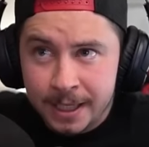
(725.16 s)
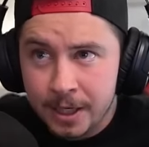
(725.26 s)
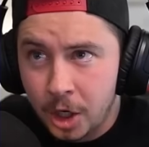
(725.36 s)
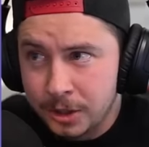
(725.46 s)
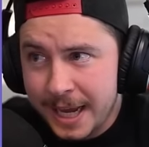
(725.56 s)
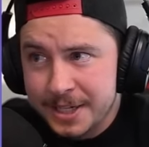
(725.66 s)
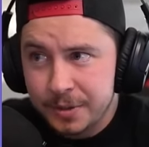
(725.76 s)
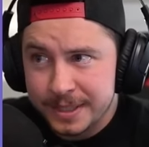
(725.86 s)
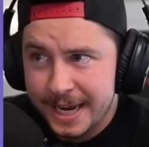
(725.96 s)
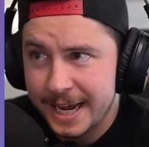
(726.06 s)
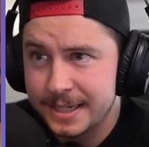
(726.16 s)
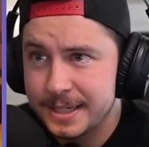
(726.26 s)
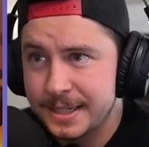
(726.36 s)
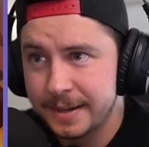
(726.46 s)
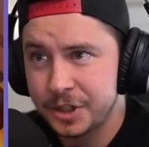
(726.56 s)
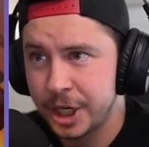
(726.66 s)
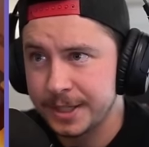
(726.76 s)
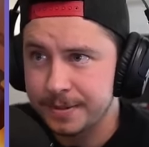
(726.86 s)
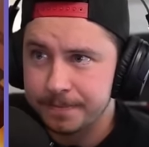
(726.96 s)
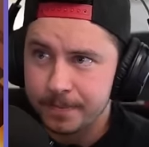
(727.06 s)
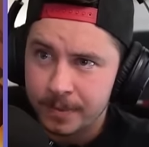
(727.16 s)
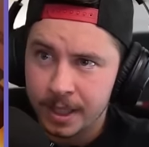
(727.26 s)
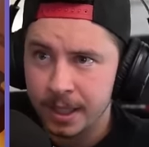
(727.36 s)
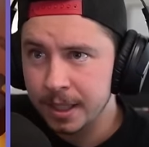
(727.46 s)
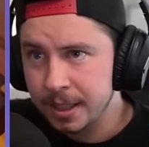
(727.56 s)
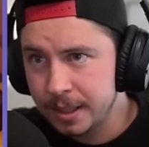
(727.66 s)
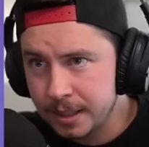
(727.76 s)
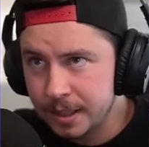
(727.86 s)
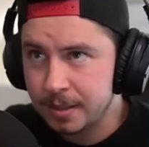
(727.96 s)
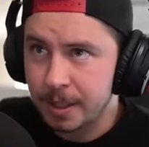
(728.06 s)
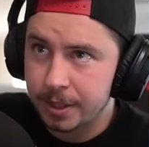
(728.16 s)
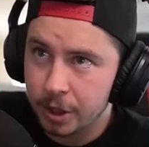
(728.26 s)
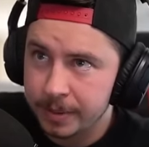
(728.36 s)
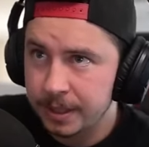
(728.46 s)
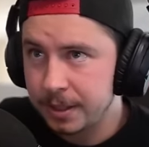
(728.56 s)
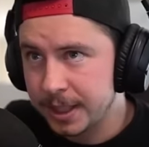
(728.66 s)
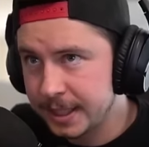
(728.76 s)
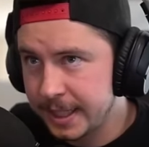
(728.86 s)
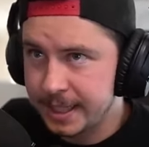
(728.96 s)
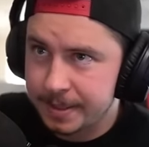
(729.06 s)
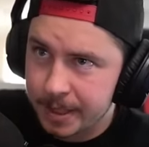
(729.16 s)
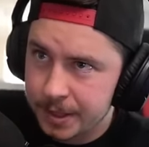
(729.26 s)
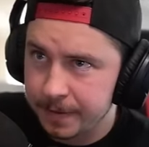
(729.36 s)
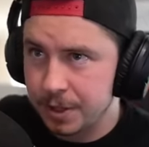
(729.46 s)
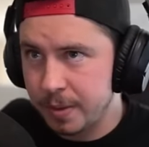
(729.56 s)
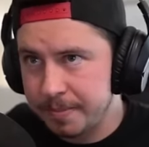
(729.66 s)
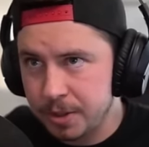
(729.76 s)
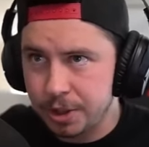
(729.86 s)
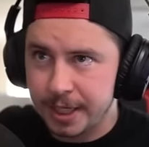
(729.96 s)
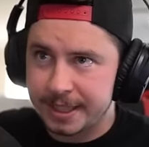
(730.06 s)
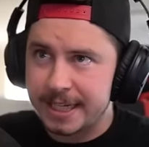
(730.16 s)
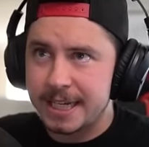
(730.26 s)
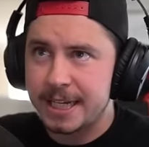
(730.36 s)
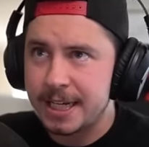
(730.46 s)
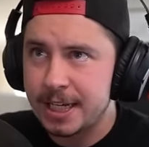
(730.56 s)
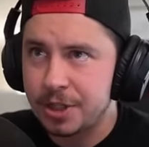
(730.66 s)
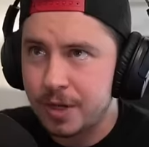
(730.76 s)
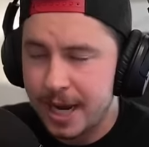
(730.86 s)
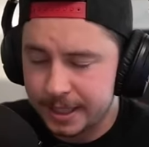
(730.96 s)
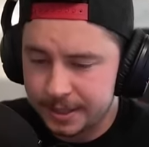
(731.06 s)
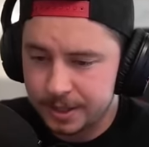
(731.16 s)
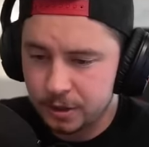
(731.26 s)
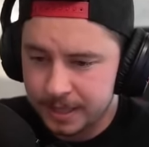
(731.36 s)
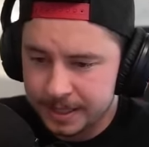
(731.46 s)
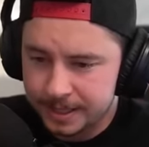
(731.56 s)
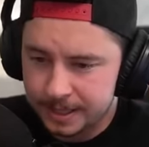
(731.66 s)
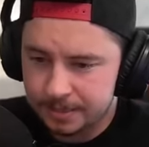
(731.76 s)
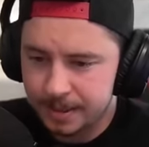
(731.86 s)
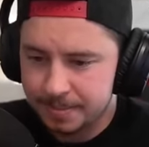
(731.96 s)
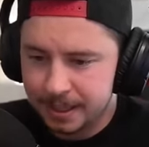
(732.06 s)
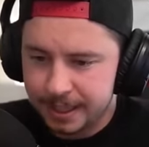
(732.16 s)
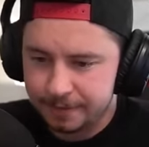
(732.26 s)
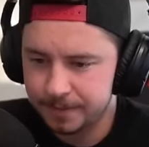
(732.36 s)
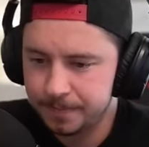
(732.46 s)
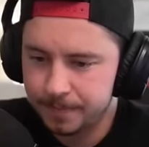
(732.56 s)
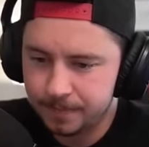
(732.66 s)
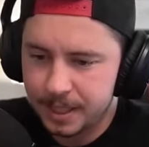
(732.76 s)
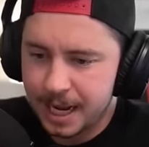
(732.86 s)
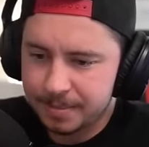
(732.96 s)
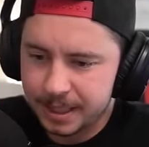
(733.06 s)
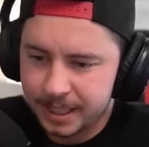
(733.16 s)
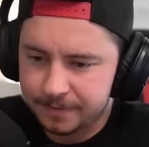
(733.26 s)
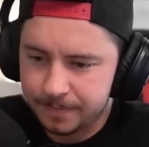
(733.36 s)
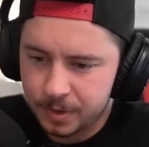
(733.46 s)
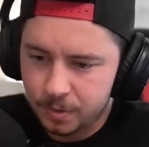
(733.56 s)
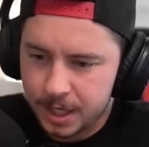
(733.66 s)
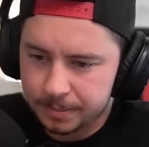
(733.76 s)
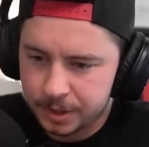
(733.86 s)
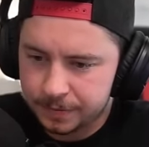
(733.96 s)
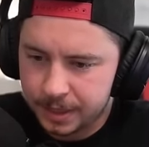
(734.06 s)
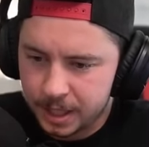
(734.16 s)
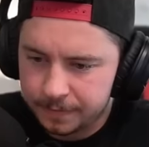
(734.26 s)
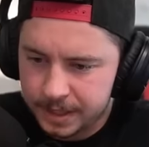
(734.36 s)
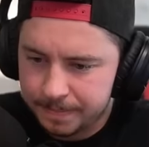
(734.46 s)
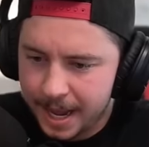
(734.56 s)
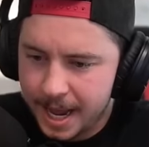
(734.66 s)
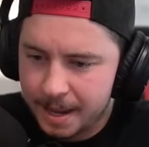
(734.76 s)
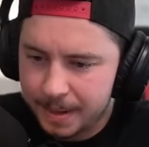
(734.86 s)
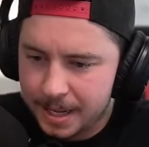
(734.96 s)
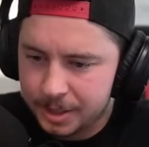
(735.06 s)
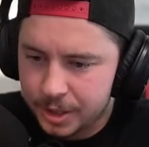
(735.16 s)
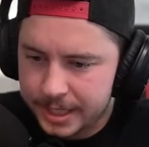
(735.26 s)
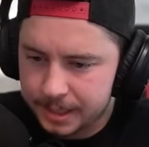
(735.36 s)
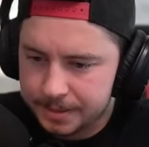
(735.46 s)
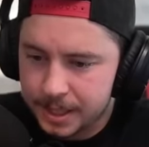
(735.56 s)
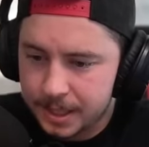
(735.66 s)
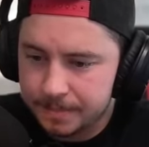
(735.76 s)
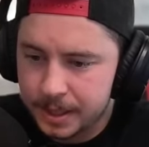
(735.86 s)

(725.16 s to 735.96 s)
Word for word: our last two attacks to have a chance. Come on, homie. You got the lightning spills for the sweepers. You got the E-dragons. Don't mess this up. I believe. I believe. Rocket balloons for the air defense. Ba baby dragon up top.